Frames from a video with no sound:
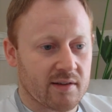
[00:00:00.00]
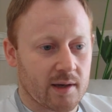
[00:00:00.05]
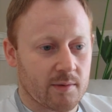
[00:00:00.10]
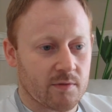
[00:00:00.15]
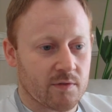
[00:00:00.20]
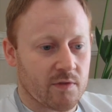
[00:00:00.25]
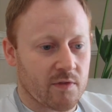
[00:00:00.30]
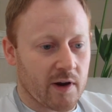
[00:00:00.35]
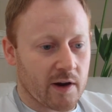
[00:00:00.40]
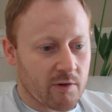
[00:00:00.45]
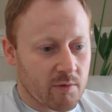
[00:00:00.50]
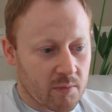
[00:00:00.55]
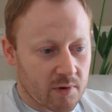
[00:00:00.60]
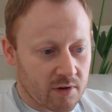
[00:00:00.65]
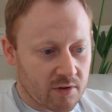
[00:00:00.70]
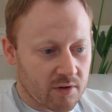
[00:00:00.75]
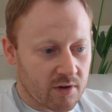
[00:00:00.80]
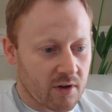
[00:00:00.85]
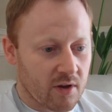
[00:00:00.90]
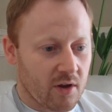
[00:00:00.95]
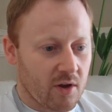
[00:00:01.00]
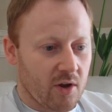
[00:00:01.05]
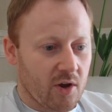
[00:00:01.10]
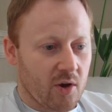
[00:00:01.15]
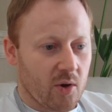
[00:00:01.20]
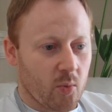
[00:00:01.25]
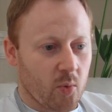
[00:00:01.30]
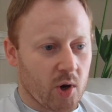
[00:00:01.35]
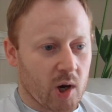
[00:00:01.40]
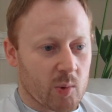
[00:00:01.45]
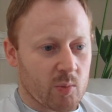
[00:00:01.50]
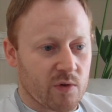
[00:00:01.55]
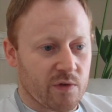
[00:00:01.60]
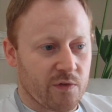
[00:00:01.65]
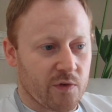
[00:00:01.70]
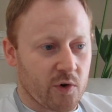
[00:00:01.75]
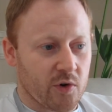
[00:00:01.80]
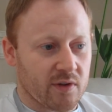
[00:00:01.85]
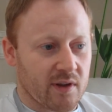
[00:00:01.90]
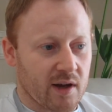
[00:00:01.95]
type of environment, working with
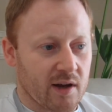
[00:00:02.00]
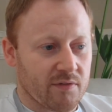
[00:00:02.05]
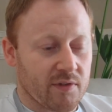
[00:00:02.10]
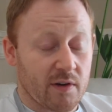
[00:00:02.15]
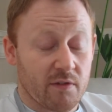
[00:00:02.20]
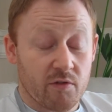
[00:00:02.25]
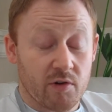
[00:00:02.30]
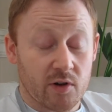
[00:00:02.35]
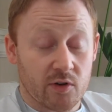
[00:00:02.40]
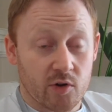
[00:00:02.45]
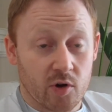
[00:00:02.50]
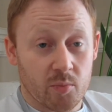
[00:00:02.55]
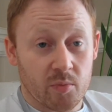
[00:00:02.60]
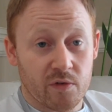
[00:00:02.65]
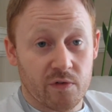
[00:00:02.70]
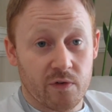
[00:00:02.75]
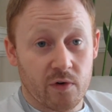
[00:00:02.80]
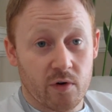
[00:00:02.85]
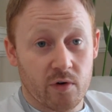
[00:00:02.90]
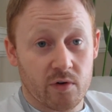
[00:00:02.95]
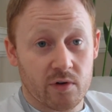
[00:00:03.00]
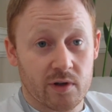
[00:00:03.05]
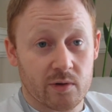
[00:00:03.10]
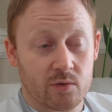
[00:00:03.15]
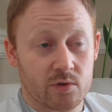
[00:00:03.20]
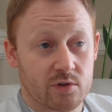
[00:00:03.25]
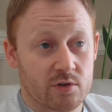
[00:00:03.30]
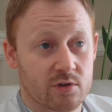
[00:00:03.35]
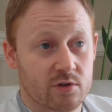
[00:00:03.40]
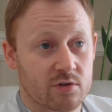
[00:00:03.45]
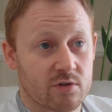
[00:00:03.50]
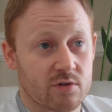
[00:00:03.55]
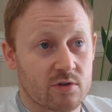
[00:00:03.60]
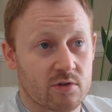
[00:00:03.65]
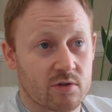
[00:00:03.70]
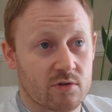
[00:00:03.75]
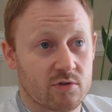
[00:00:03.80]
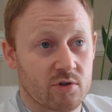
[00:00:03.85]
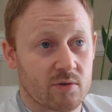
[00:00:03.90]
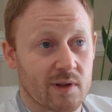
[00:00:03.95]
food that I've never really done before, it was
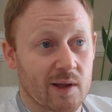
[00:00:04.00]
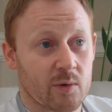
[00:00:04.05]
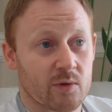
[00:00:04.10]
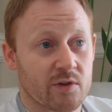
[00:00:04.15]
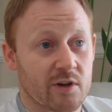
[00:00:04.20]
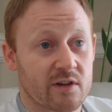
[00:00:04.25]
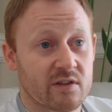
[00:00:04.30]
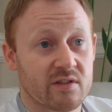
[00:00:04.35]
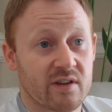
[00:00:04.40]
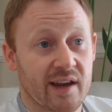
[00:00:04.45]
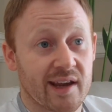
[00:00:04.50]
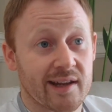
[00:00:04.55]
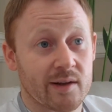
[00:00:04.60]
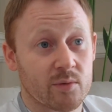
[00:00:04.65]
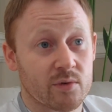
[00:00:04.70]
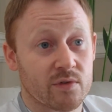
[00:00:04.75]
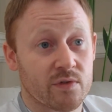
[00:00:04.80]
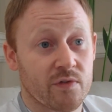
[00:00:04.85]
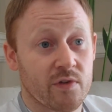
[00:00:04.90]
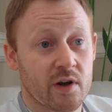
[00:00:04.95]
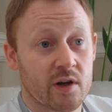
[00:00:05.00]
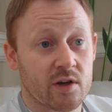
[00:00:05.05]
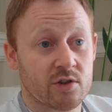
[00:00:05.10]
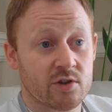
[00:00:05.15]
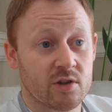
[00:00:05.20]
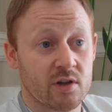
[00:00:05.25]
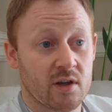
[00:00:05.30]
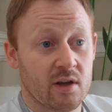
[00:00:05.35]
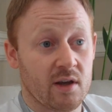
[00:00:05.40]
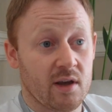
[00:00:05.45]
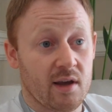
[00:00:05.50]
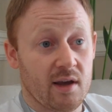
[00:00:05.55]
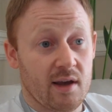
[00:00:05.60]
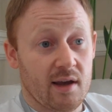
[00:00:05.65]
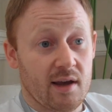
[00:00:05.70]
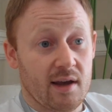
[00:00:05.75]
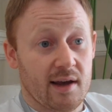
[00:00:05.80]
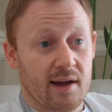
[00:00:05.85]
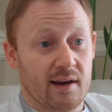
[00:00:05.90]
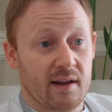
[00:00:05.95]
just something that was exciting, it was fresh.
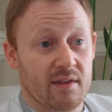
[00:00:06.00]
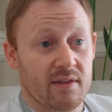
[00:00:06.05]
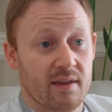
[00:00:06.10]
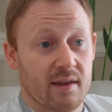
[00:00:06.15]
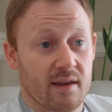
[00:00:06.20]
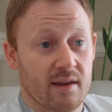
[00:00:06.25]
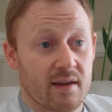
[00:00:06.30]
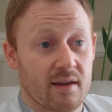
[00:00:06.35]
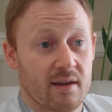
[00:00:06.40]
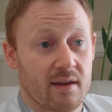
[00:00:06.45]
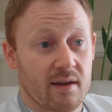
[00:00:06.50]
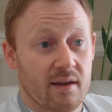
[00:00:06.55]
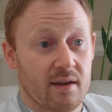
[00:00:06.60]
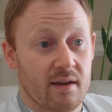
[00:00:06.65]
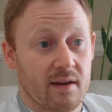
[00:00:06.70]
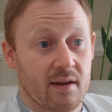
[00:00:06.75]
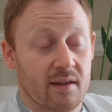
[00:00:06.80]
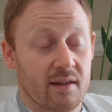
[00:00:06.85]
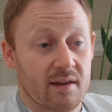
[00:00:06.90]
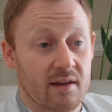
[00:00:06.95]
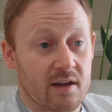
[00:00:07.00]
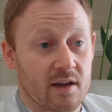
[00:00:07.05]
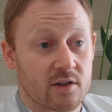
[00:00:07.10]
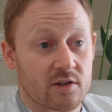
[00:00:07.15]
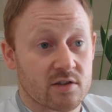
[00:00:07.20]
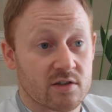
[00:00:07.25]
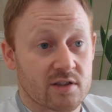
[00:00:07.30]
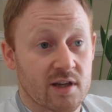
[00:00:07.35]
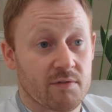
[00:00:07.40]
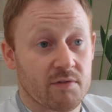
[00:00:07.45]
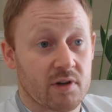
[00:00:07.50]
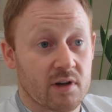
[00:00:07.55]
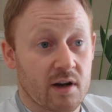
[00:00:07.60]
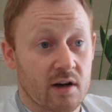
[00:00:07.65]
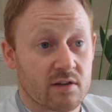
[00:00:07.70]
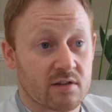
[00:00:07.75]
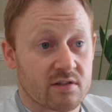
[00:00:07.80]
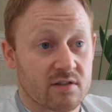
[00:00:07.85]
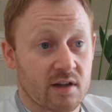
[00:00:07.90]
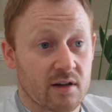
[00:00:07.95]
And I think at the year just 17,
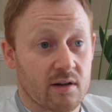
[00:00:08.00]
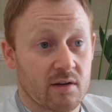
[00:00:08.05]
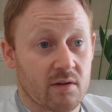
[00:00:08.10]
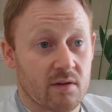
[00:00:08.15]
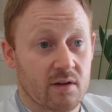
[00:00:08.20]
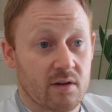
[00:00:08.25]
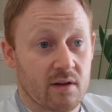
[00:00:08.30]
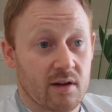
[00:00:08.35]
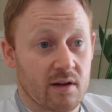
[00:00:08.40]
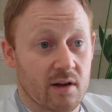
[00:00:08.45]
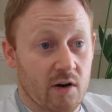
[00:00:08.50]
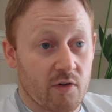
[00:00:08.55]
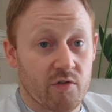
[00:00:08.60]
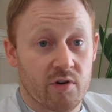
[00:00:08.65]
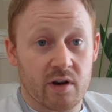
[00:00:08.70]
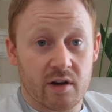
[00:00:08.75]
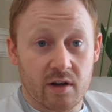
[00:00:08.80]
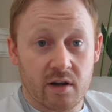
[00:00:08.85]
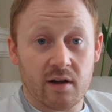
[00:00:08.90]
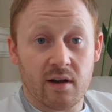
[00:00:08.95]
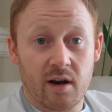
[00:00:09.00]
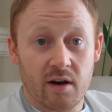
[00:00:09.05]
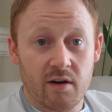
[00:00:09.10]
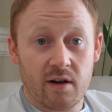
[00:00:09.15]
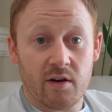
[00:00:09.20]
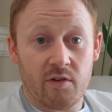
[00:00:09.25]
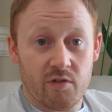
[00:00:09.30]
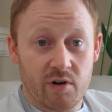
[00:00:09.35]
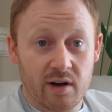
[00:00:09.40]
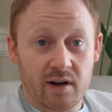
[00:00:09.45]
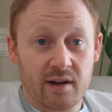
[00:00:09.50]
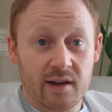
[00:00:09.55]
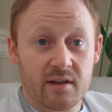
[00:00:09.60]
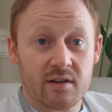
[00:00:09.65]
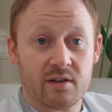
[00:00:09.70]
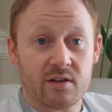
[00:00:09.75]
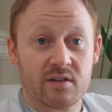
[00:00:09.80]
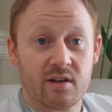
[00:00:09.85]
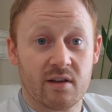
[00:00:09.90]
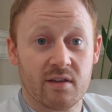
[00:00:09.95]
I decided that I really, I really
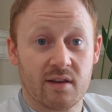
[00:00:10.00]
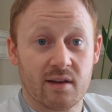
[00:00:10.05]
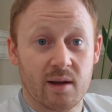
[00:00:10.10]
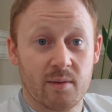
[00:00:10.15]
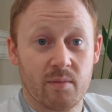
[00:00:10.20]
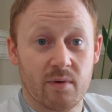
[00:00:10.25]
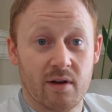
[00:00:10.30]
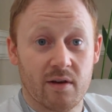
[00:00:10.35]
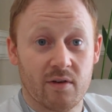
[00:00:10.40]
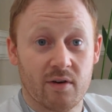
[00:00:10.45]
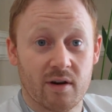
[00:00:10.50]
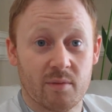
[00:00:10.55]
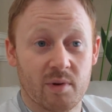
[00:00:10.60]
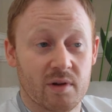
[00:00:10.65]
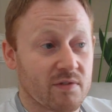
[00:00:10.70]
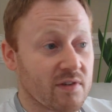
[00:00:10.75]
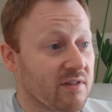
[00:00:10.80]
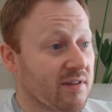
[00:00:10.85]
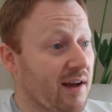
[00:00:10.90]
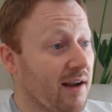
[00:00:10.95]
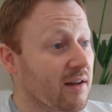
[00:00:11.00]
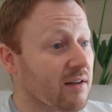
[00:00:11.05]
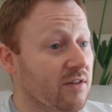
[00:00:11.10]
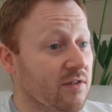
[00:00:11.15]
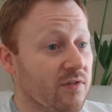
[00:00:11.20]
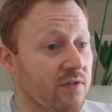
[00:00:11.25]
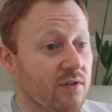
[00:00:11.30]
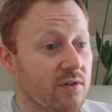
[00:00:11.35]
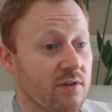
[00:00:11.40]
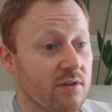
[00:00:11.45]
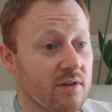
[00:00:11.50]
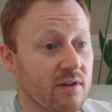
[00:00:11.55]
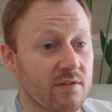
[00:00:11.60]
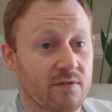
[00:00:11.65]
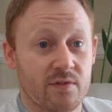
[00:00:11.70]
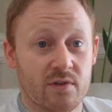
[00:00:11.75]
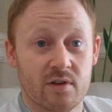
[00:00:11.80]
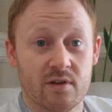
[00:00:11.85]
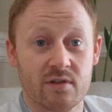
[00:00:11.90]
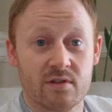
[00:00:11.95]
like this. I think i have got a bit of a talent to,
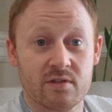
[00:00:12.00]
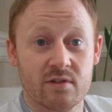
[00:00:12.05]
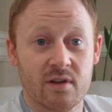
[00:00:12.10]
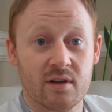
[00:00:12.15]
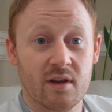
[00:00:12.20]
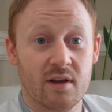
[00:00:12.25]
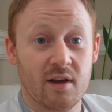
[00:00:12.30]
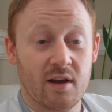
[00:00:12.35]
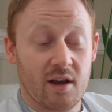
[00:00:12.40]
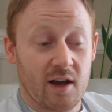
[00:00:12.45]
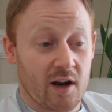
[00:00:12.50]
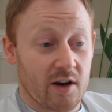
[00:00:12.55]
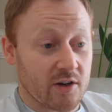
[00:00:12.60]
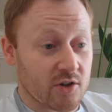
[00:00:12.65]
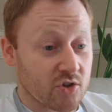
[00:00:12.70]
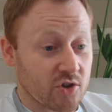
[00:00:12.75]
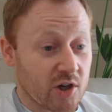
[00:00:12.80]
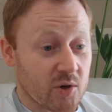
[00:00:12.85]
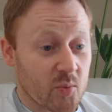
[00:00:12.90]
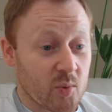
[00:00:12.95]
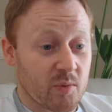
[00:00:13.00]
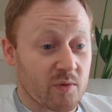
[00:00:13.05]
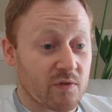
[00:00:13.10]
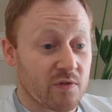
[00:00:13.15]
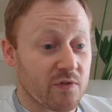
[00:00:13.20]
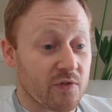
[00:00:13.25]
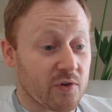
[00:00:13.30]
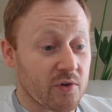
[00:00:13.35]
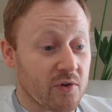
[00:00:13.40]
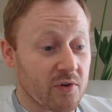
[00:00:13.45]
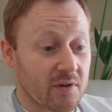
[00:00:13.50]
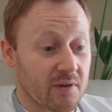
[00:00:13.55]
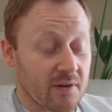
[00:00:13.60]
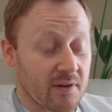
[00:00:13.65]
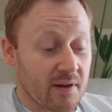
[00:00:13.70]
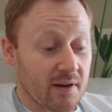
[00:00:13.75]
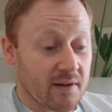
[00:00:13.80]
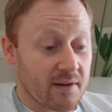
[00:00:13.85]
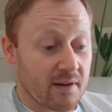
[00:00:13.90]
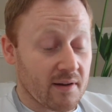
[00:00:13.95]
for this. I enjoy food,
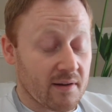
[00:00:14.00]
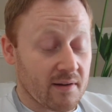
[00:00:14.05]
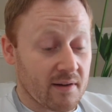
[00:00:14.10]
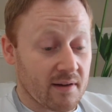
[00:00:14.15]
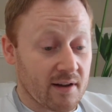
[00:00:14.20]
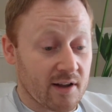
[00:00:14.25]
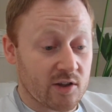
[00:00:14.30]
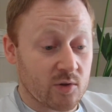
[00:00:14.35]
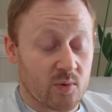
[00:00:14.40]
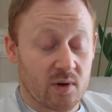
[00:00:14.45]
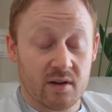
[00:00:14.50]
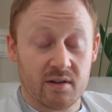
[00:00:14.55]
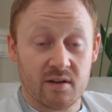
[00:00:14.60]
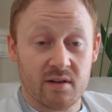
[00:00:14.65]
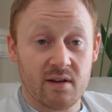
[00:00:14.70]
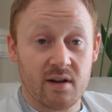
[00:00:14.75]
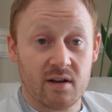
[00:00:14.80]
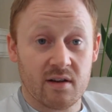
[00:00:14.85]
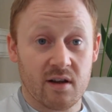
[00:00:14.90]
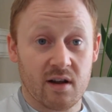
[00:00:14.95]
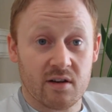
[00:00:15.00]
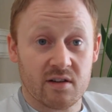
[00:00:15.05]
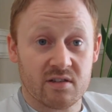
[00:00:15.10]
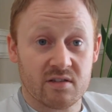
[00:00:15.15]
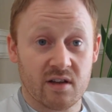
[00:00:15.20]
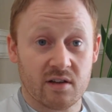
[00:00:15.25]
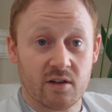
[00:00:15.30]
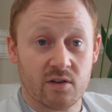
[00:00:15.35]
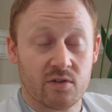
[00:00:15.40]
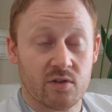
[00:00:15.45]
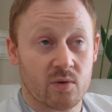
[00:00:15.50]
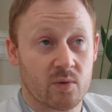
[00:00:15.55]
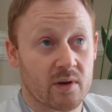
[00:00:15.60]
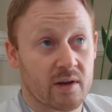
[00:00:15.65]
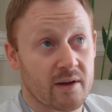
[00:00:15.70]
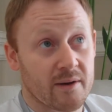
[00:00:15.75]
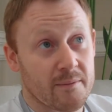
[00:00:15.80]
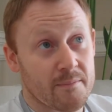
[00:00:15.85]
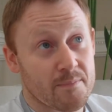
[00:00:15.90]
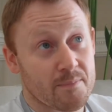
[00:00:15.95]
and, and, that's what I did. I, I decided to do
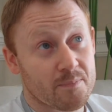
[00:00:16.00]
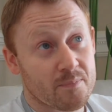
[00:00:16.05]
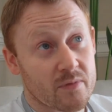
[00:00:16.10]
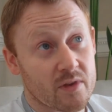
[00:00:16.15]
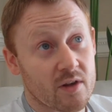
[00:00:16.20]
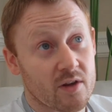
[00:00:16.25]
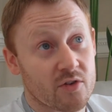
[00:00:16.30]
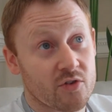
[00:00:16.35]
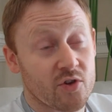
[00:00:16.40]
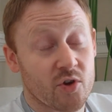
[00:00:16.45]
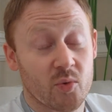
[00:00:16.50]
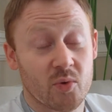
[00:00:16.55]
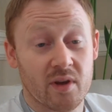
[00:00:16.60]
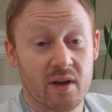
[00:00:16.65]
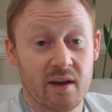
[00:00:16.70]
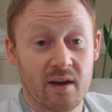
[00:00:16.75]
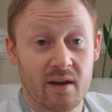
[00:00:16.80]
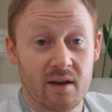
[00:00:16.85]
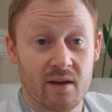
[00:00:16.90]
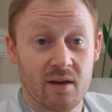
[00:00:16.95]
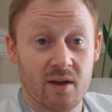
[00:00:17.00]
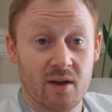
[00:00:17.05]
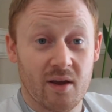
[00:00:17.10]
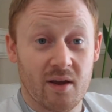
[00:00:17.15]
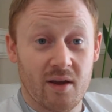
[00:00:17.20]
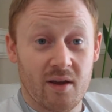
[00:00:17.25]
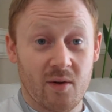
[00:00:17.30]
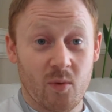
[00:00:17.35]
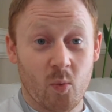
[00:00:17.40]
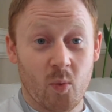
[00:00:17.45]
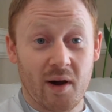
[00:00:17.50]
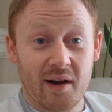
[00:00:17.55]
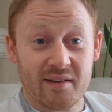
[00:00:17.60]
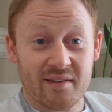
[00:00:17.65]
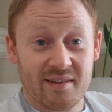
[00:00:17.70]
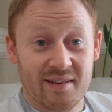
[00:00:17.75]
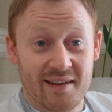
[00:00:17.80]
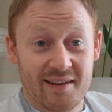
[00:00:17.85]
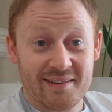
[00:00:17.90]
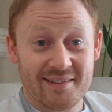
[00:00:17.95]
um, a two-year
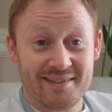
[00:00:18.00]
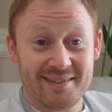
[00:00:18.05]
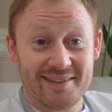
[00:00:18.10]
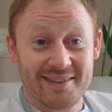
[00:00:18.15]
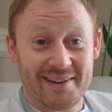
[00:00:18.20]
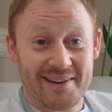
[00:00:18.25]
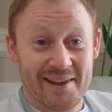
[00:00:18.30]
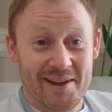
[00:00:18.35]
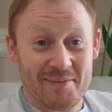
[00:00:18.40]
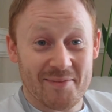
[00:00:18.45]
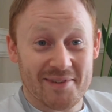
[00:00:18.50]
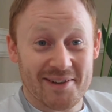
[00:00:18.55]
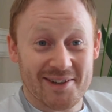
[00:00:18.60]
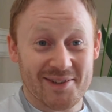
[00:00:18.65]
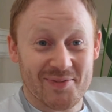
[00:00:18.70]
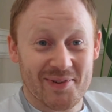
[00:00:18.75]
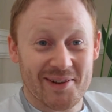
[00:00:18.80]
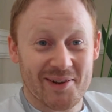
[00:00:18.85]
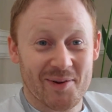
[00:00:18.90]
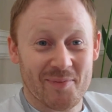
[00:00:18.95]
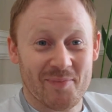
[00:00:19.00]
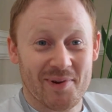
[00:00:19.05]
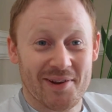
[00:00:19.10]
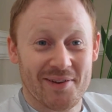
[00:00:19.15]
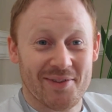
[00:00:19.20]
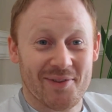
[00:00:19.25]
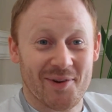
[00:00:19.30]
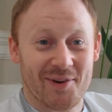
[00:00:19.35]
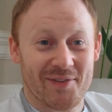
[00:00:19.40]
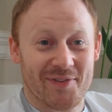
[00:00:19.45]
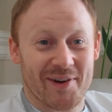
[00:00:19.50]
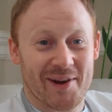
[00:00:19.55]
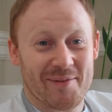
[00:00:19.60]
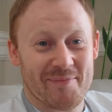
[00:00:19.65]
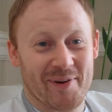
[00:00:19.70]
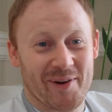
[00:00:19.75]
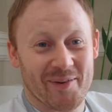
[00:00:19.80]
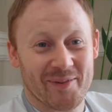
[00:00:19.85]
YTS in them days when you got paid thirty-five